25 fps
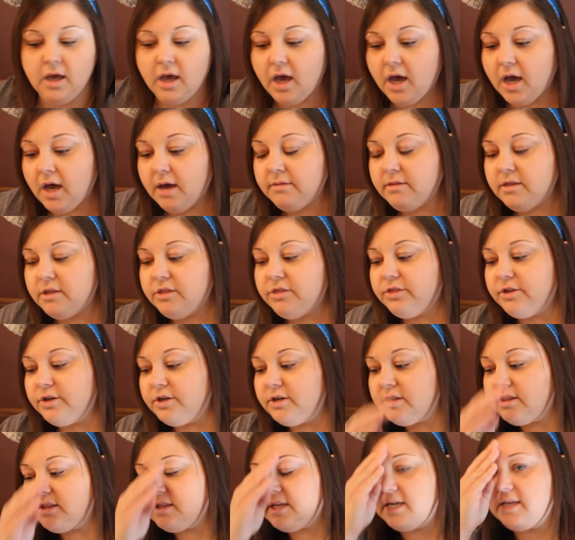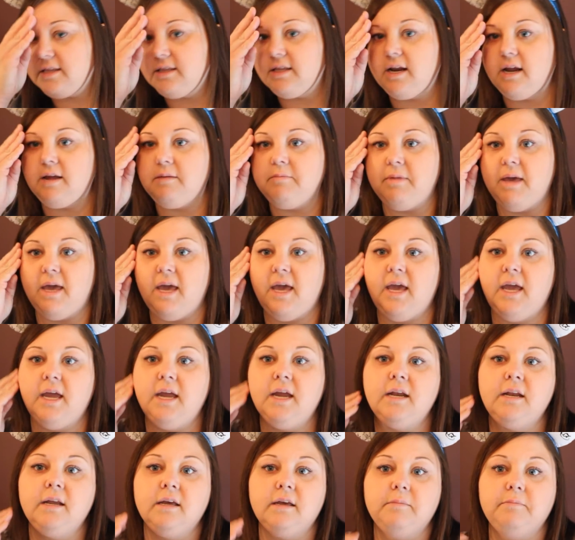The third thing that I
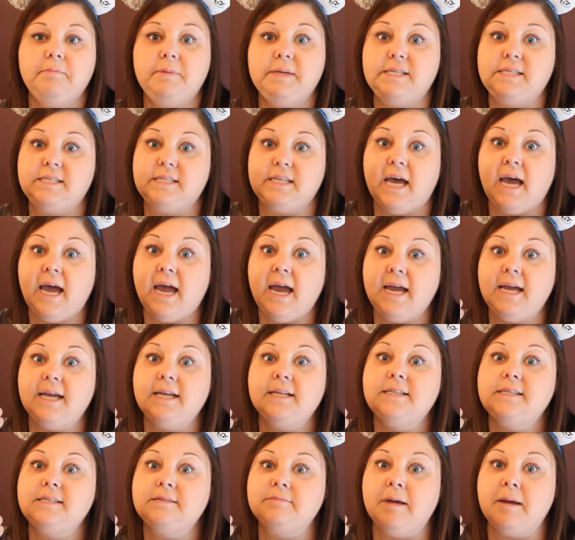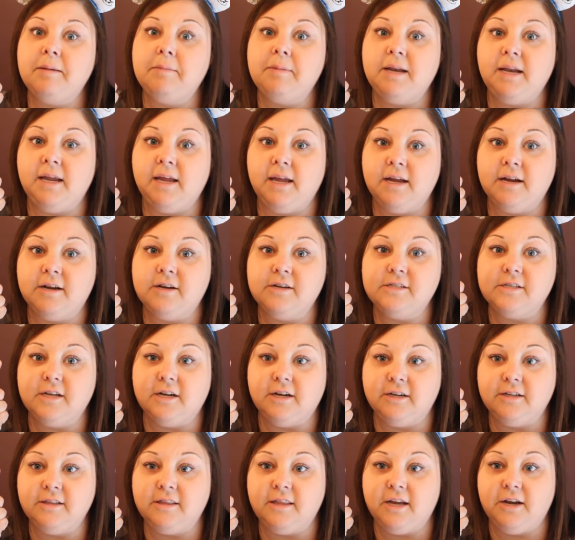made, besides my mini ears,
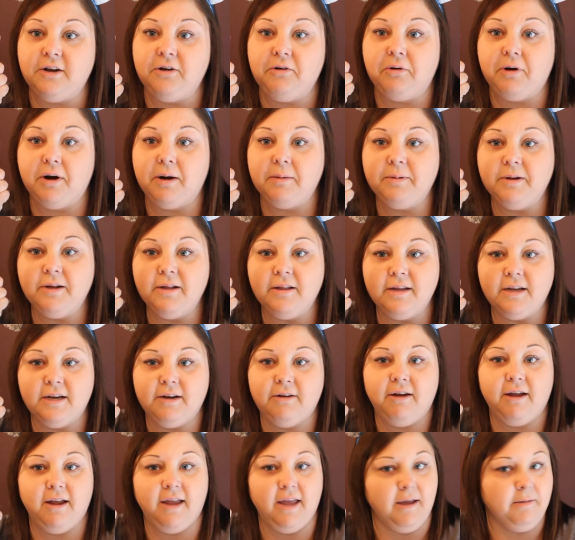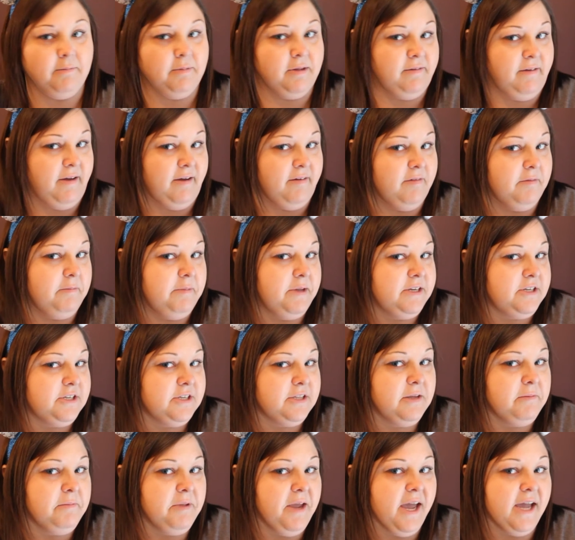aren't they adorable? I know, I can't believe I haven't
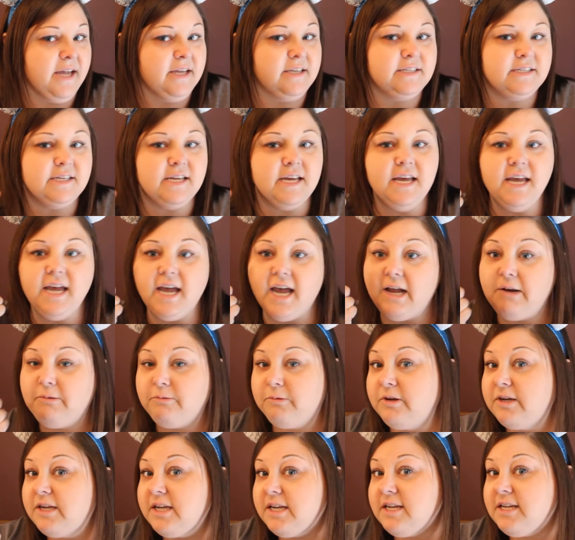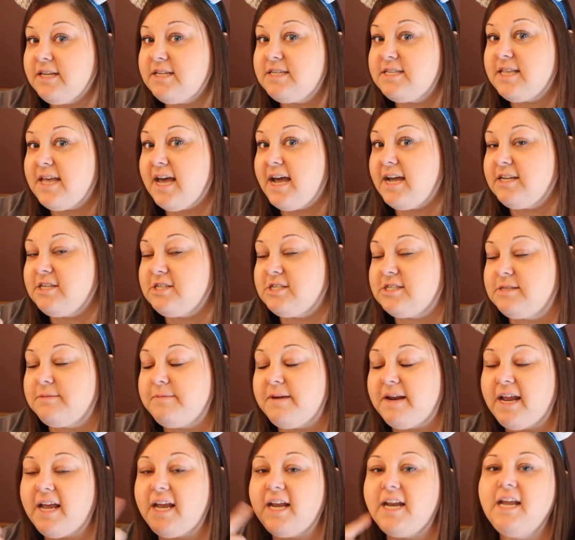mentioned them yet, and we'll get into that in just a
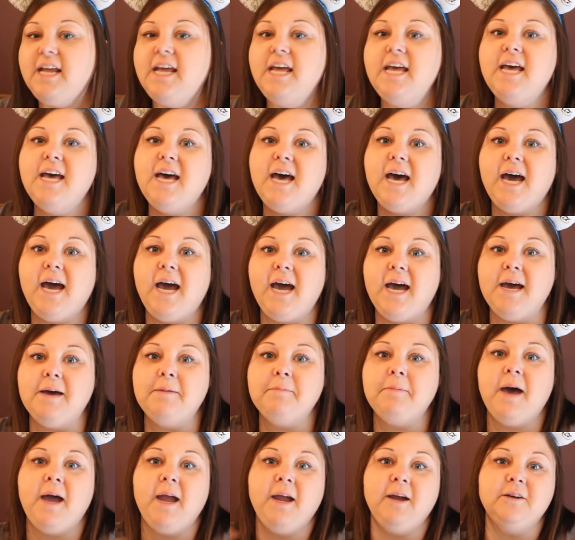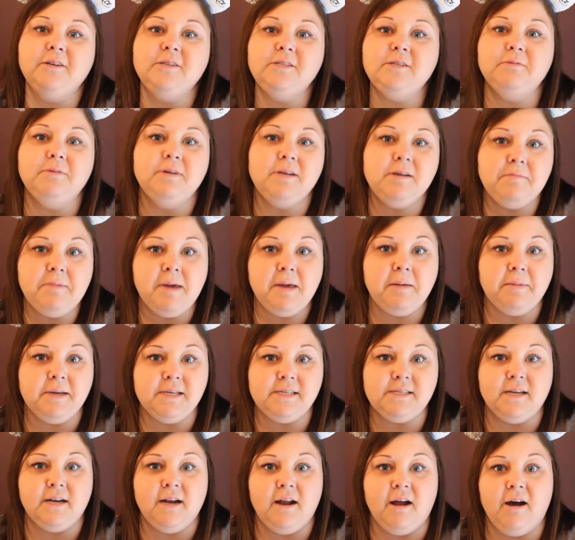minute. I also wanted to make my
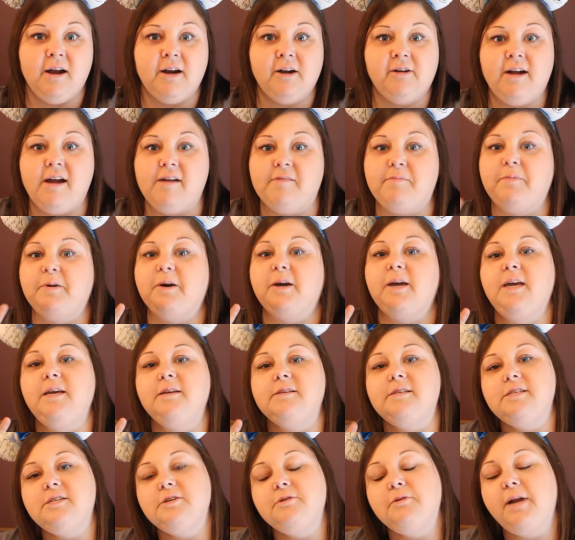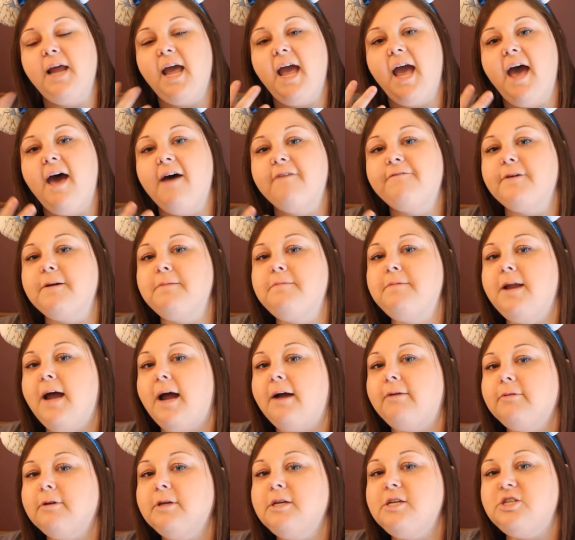son an autograph book. He's 2.5. I'm
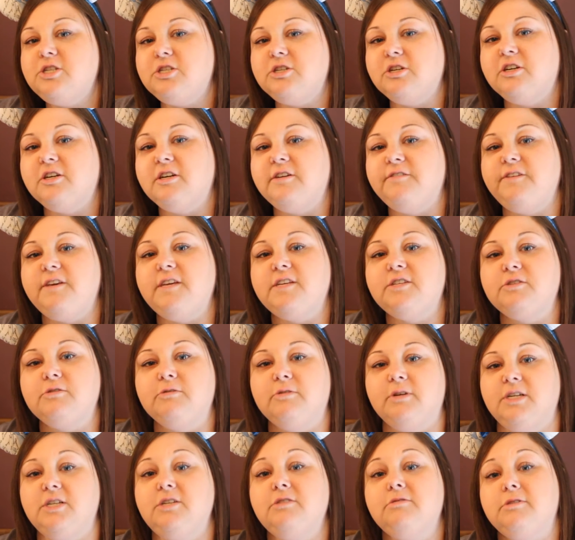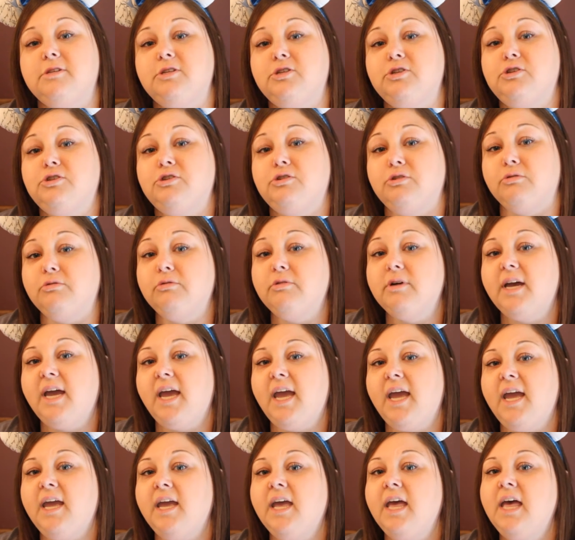not really sure if he's going to
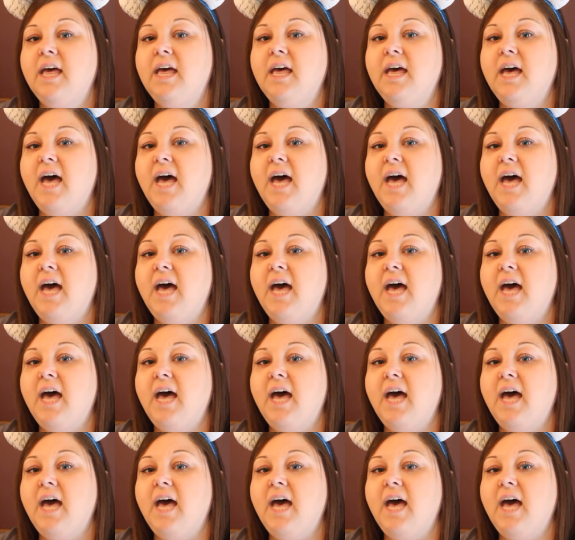enjoy